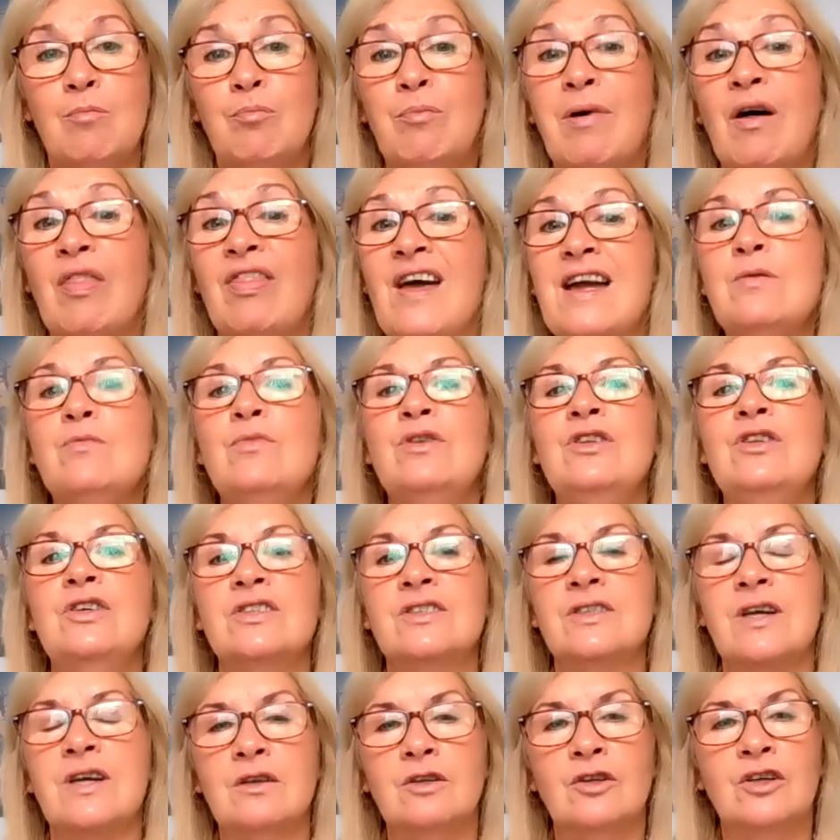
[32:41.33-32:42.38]
But then when you
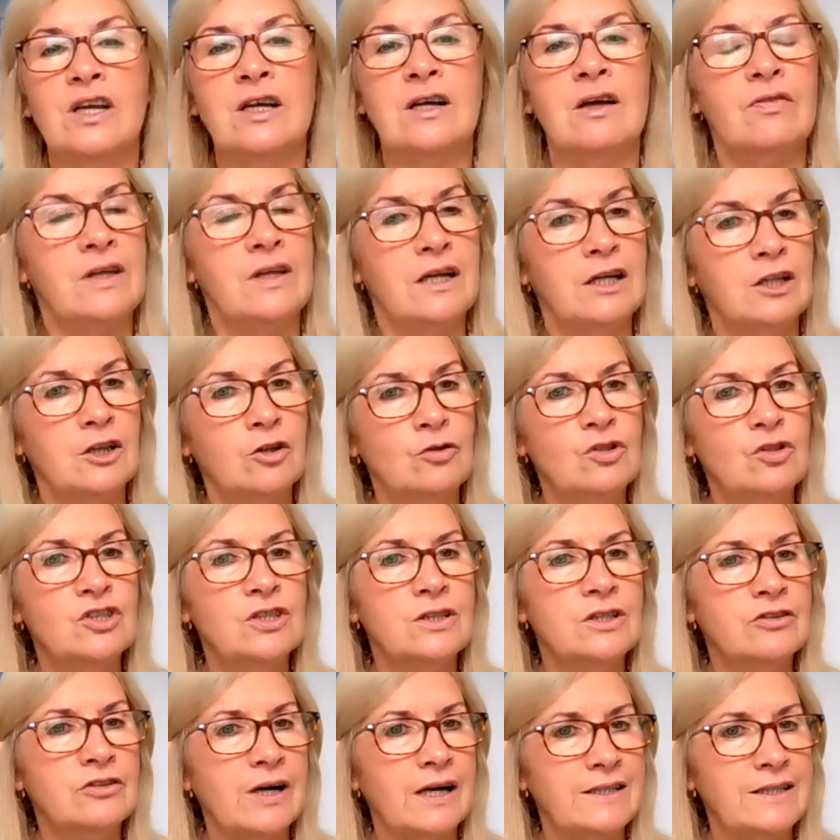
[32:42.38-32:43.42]
start looking at the
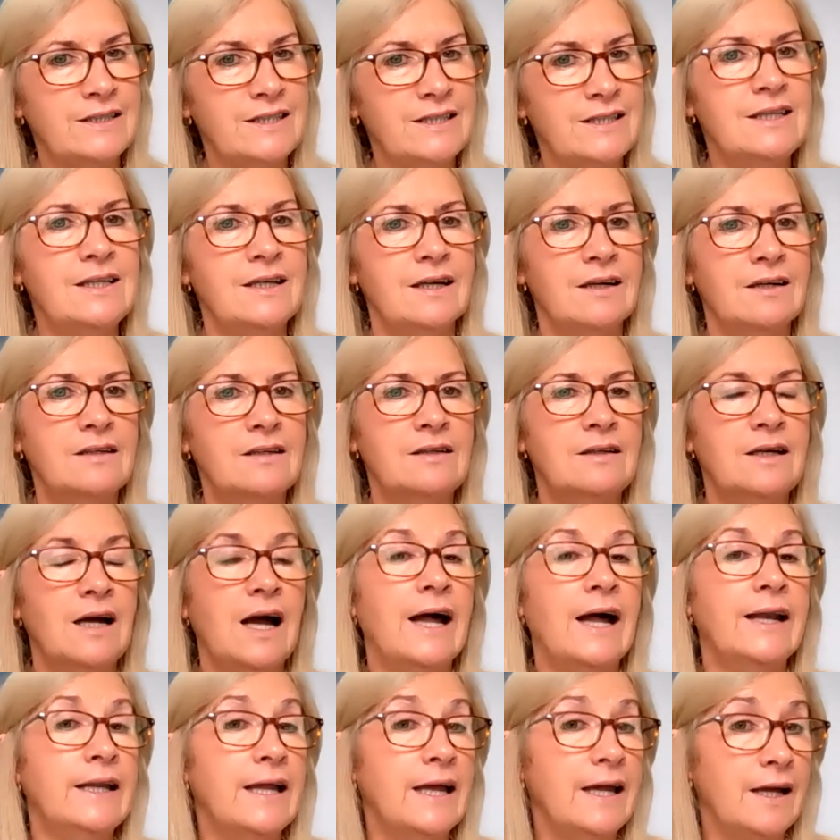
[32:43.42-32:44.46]
inclusion criteria
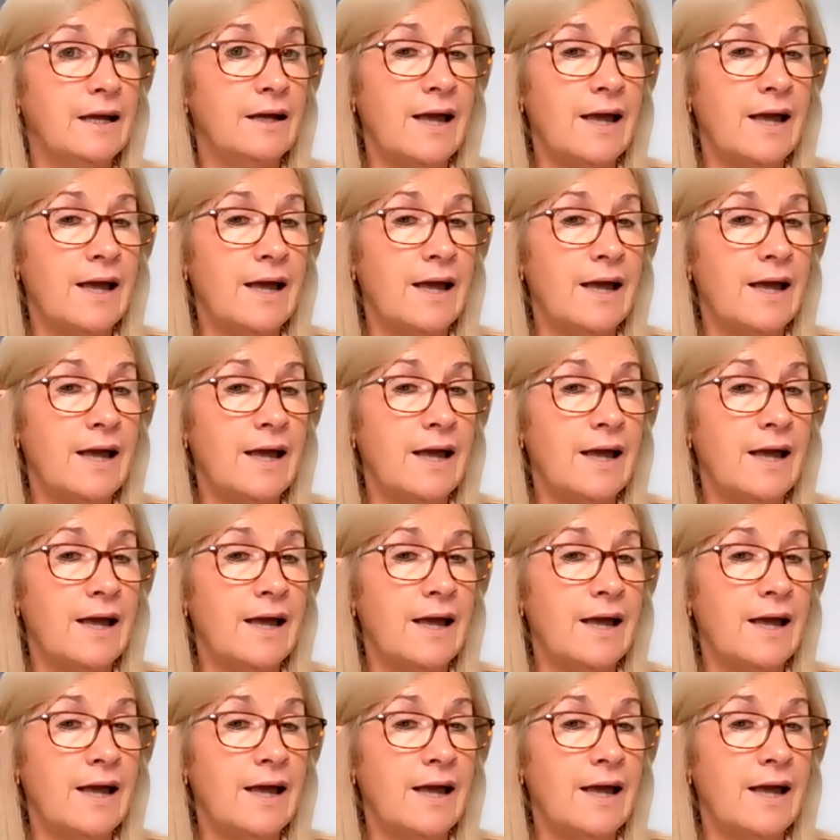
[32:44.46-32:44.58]
and